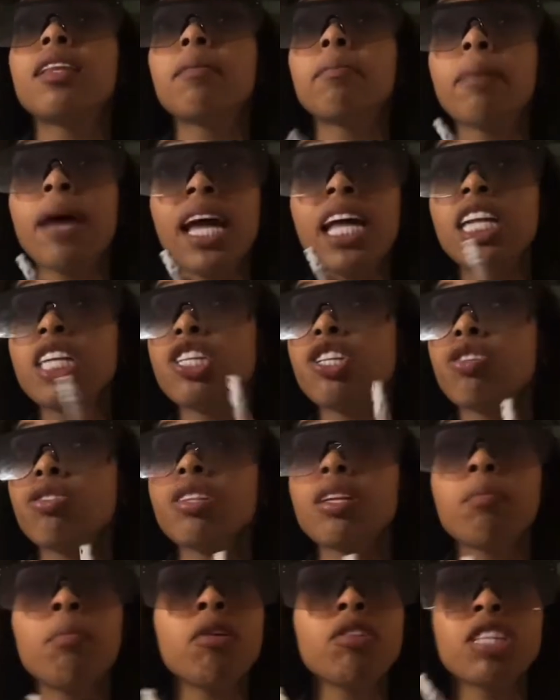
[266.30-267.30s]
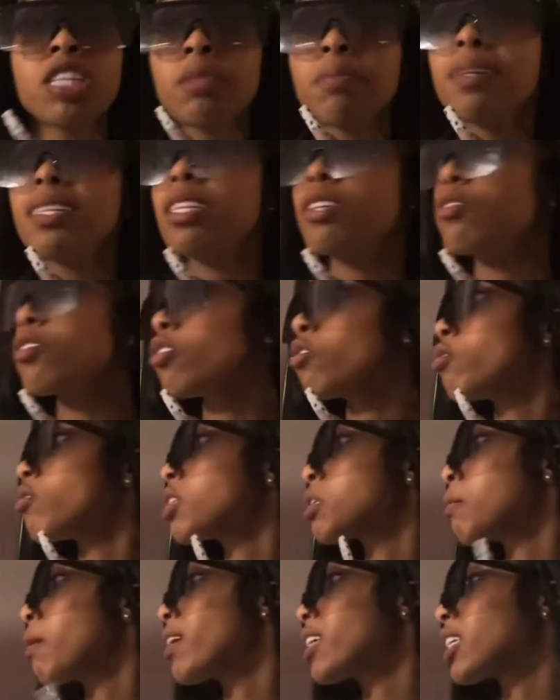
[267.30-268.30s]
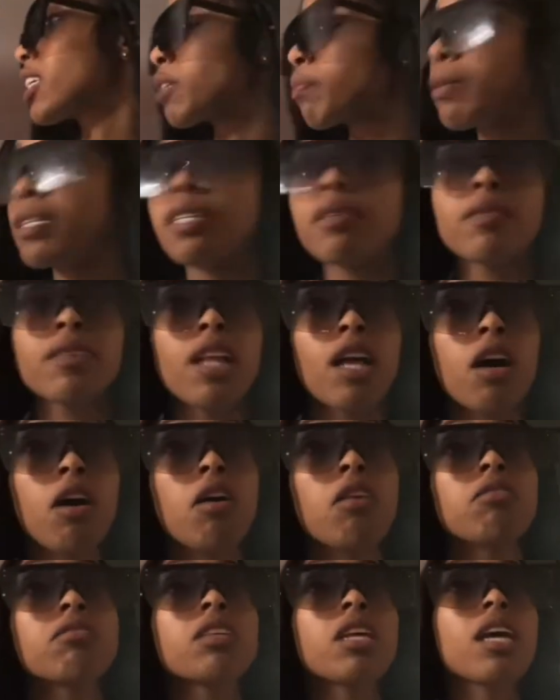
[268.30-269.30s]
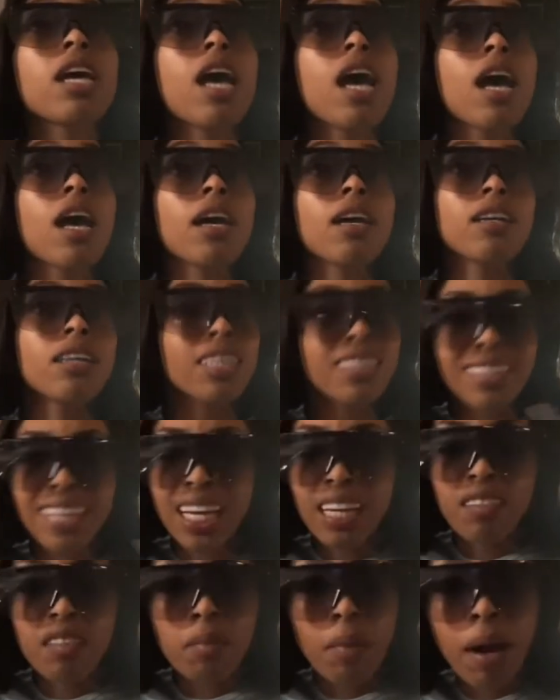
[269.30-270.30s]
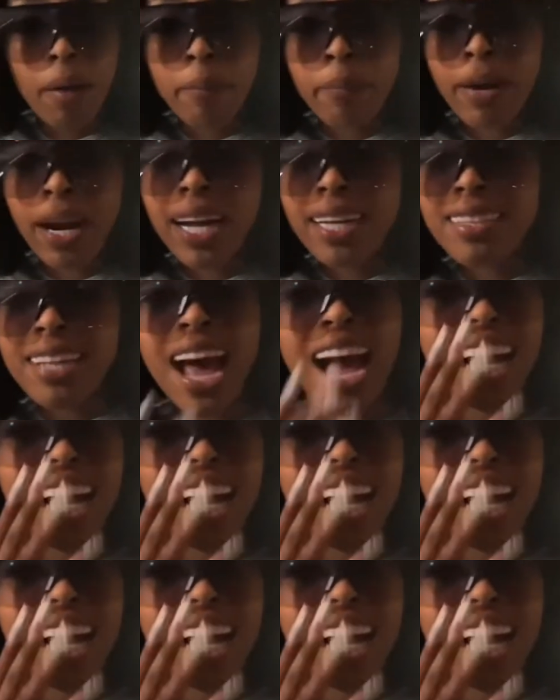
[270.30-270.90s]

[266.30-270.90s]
The baddest, the most expensive shoes, the most expensive clothes. It's not even about price.